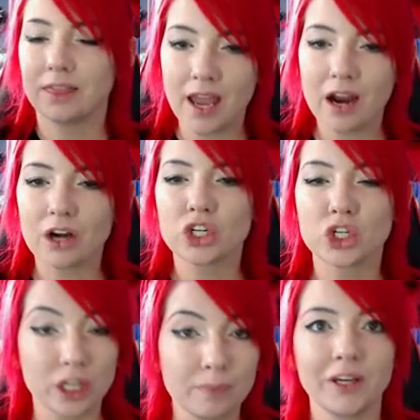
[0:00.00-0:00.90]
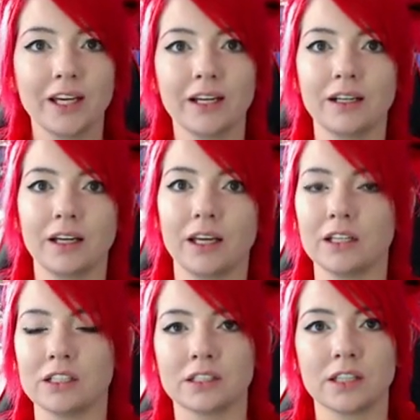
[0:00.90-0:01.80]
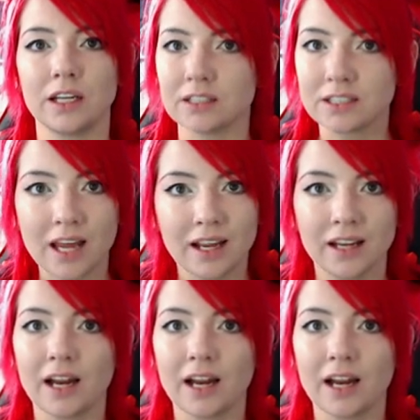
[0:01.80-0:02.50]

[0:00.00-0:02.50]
Their shipping is insane.